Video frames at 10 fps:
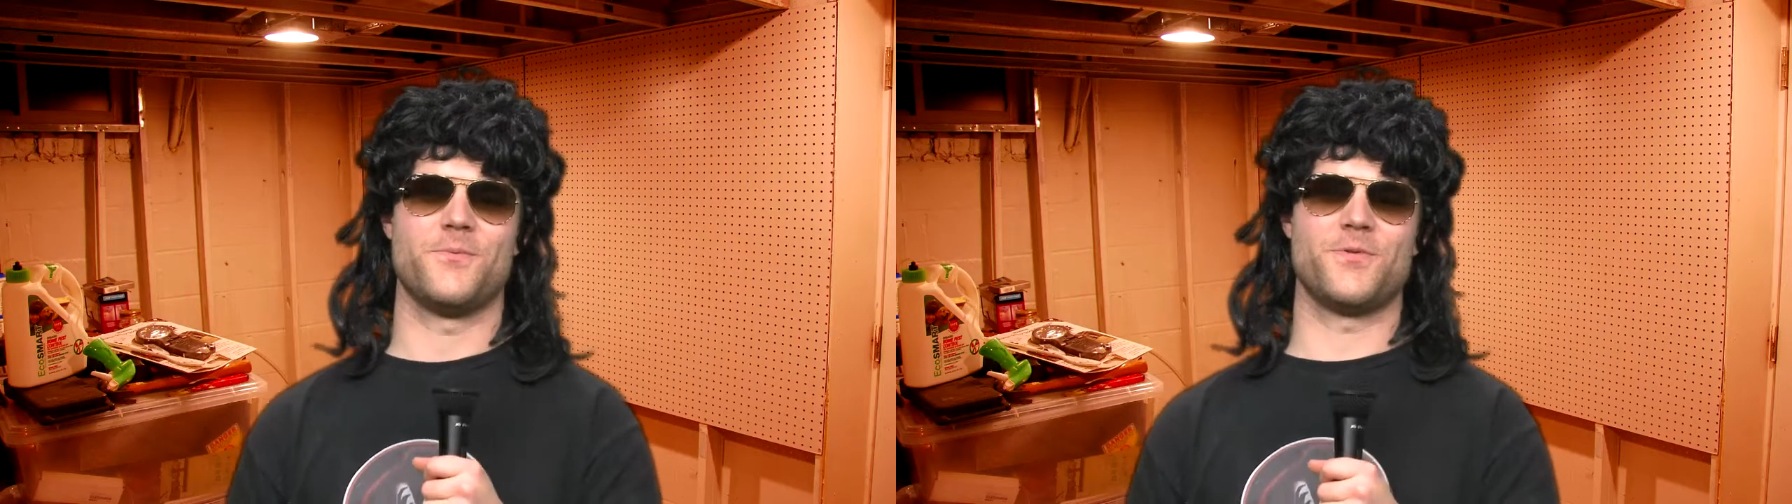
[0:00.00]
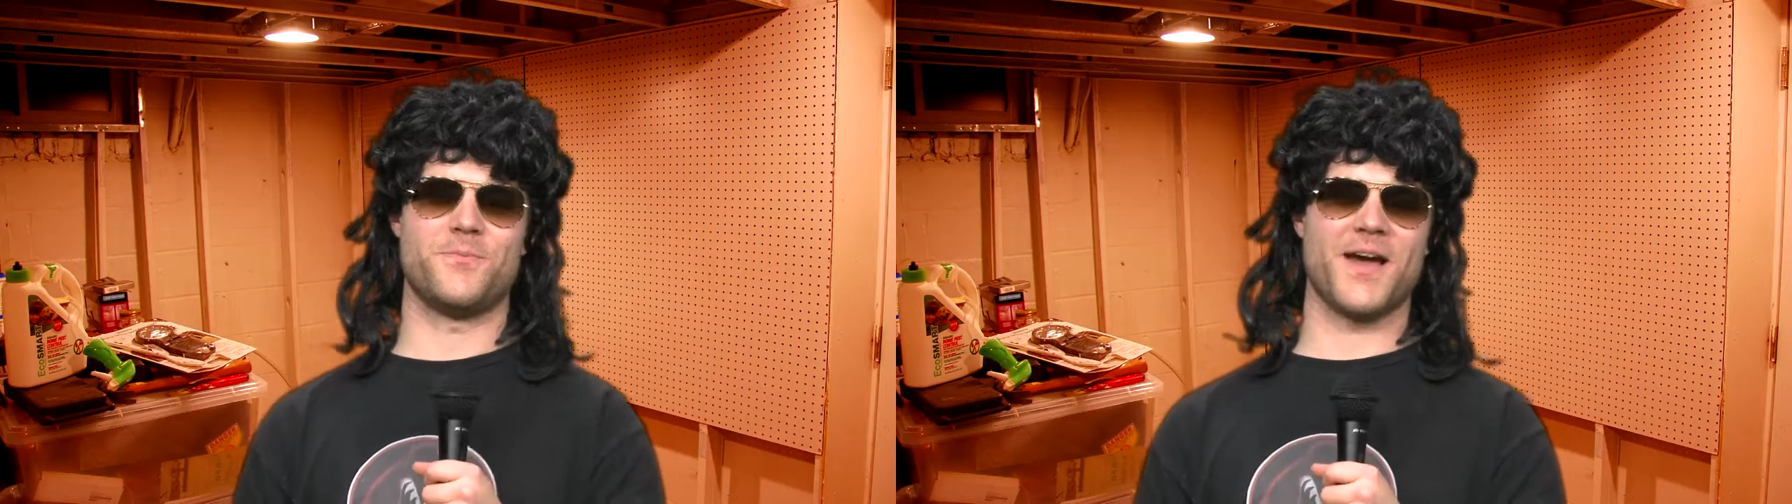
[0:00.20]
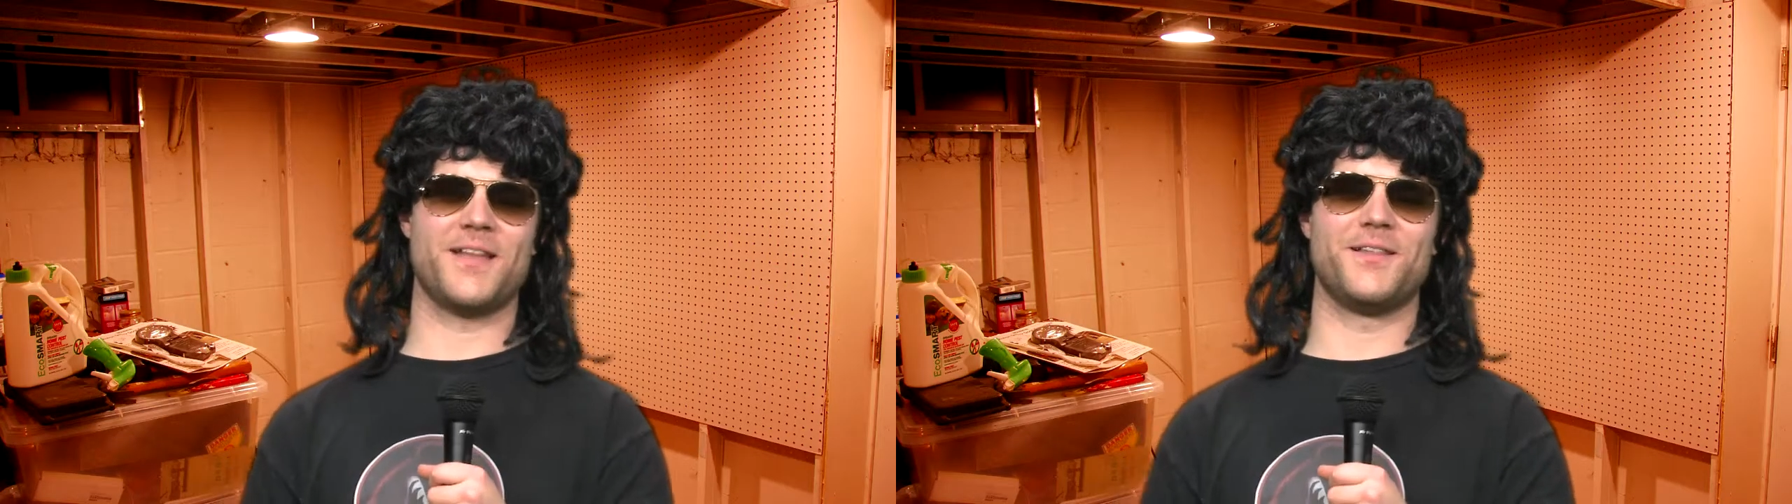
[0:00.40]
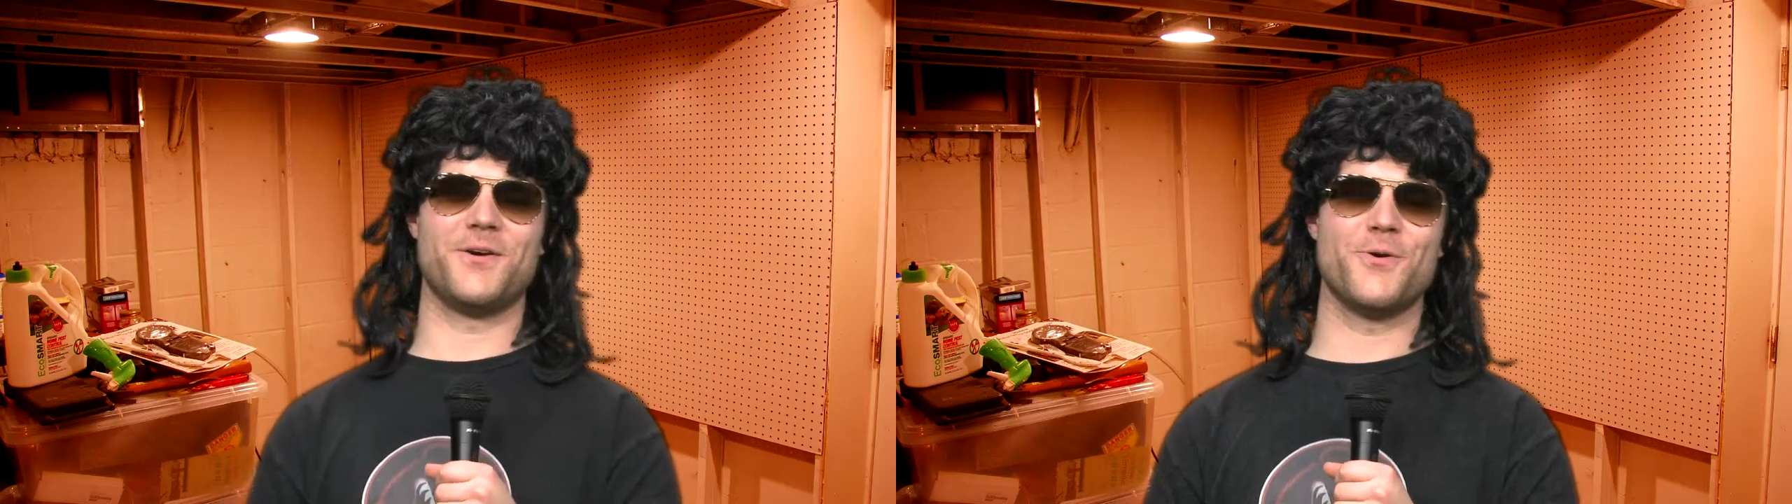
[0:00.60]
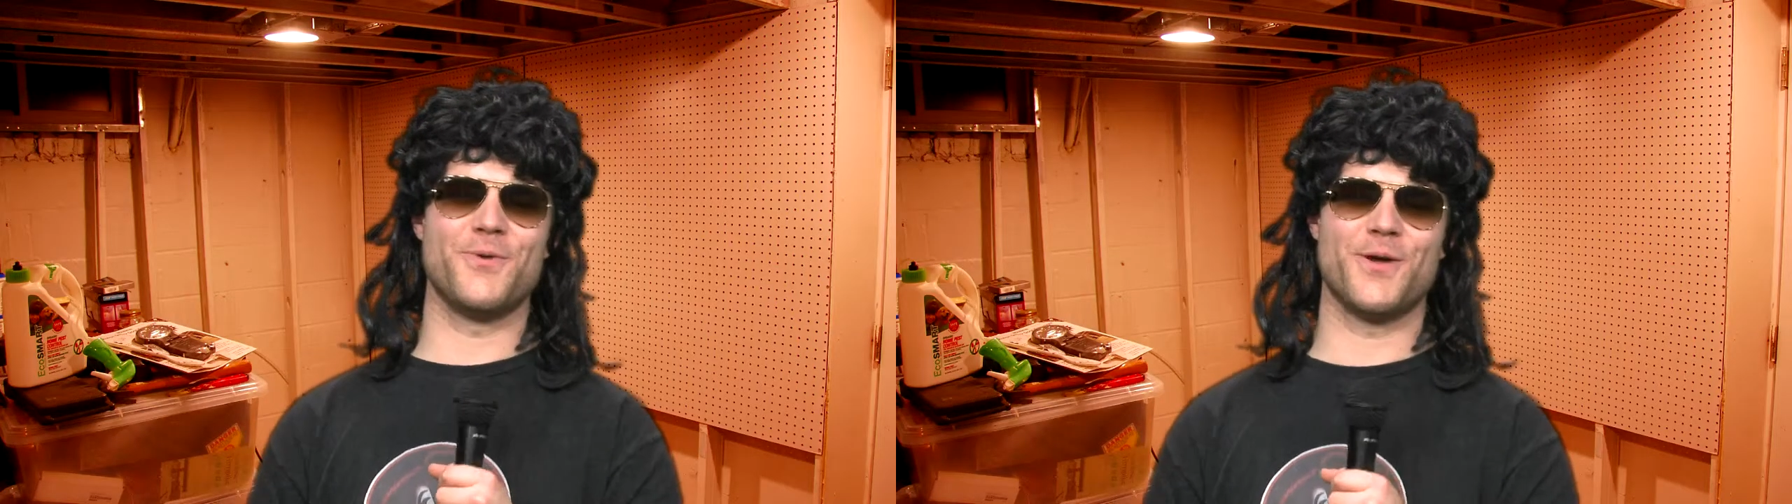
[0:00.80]
With my
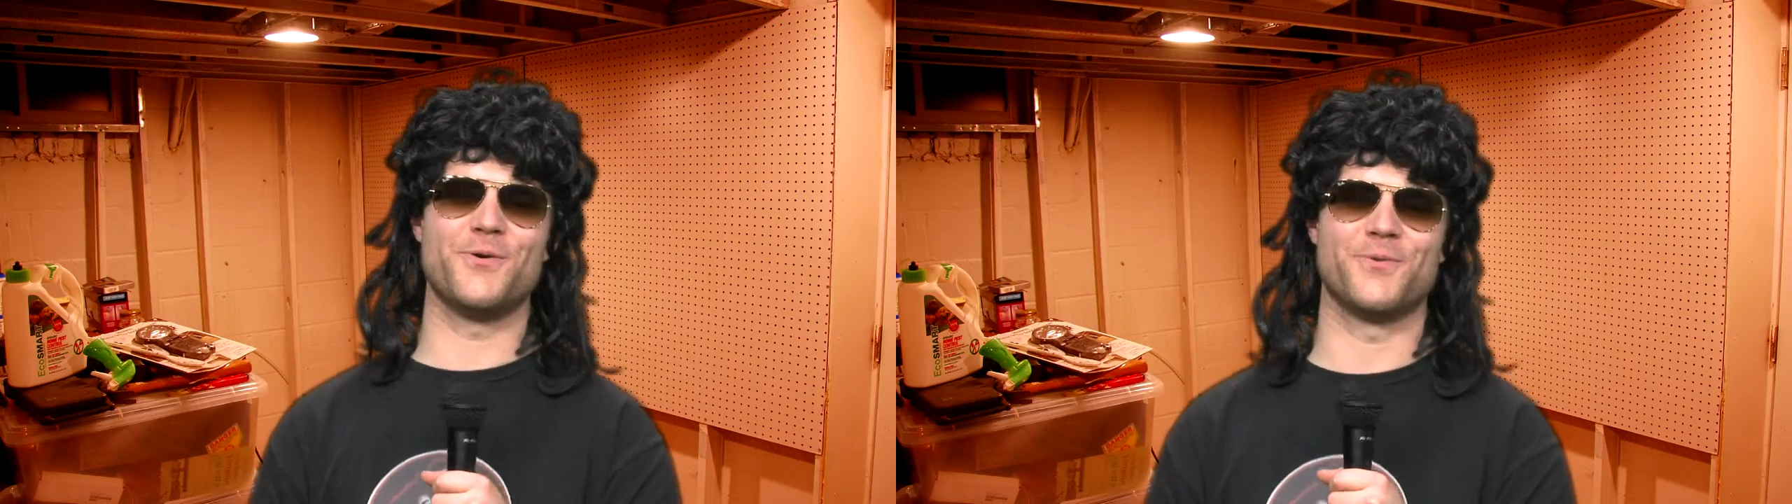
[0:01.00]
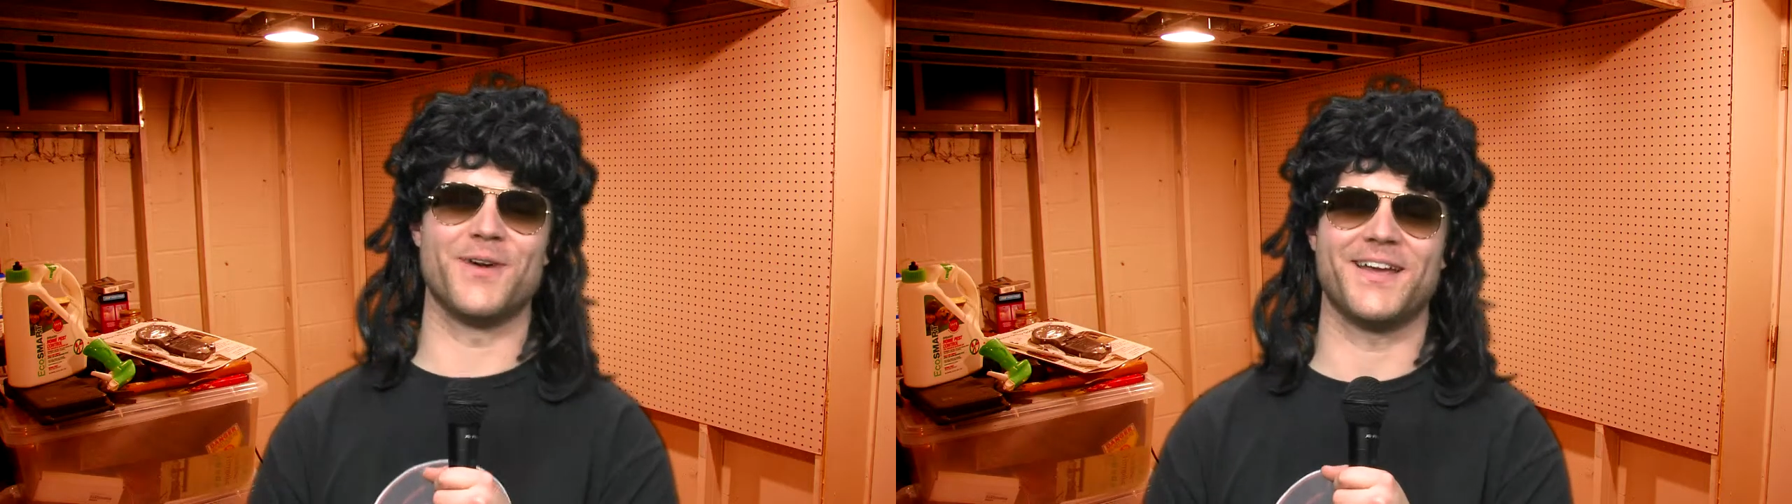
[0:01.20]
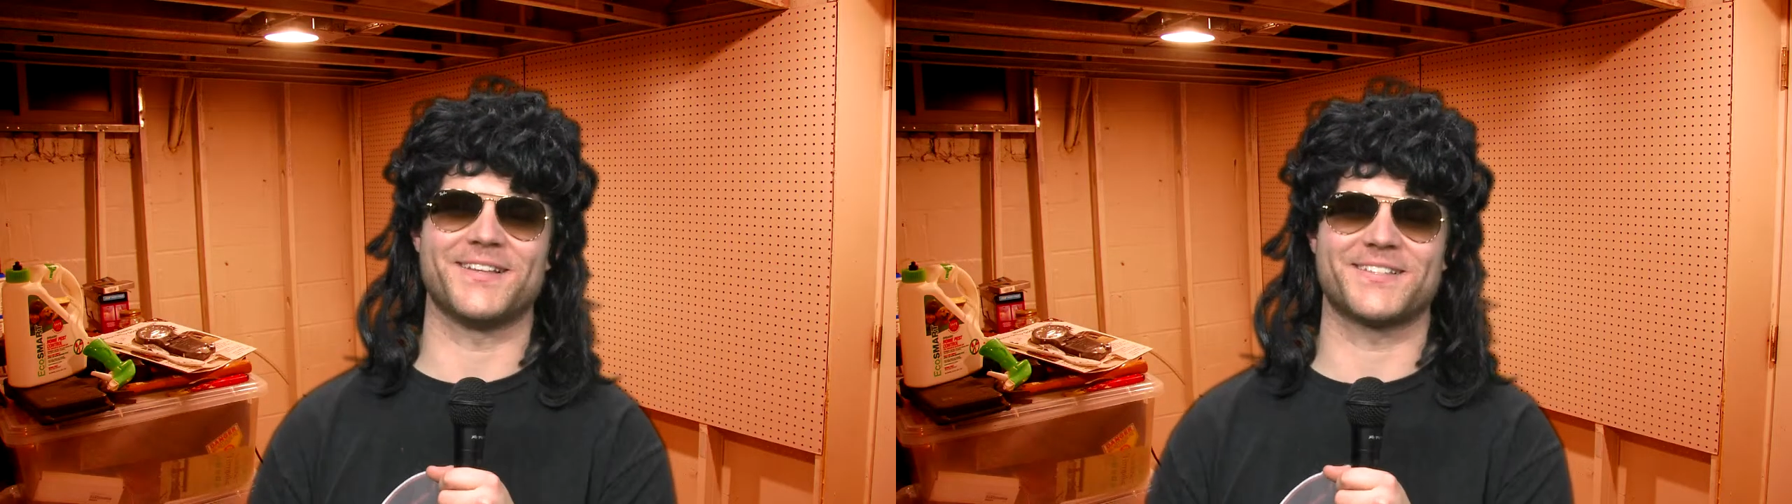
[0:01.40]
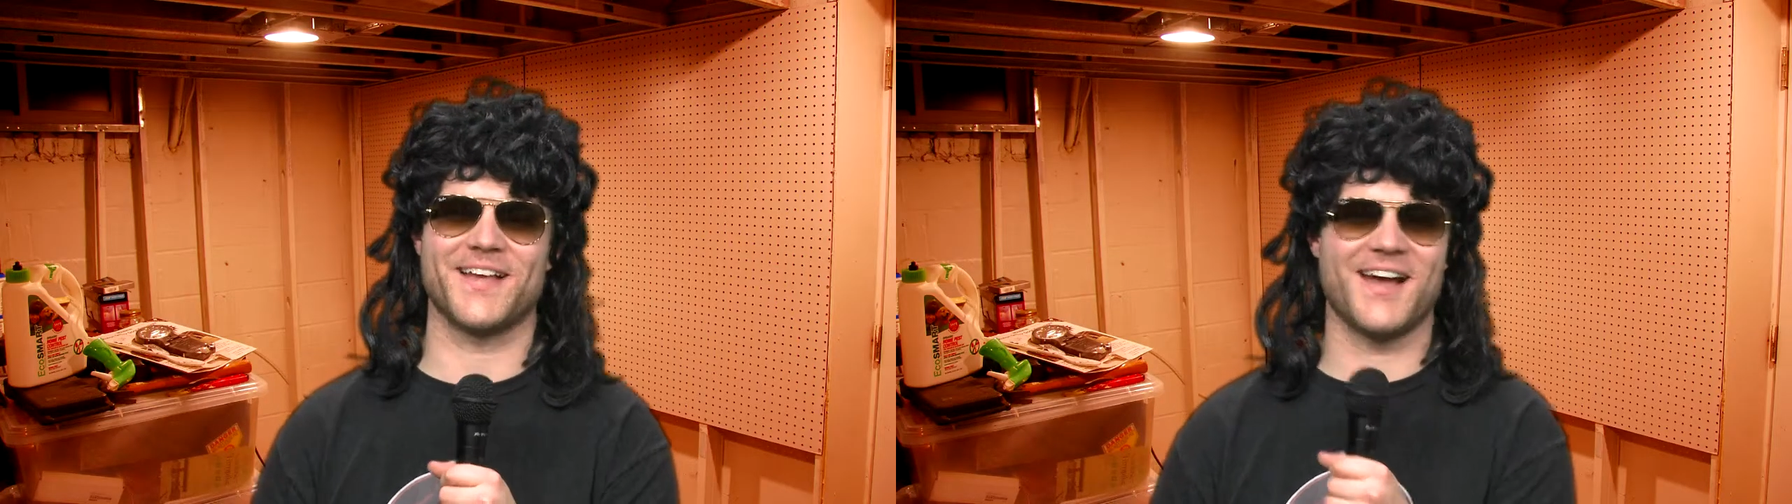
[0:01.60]
low, low rates,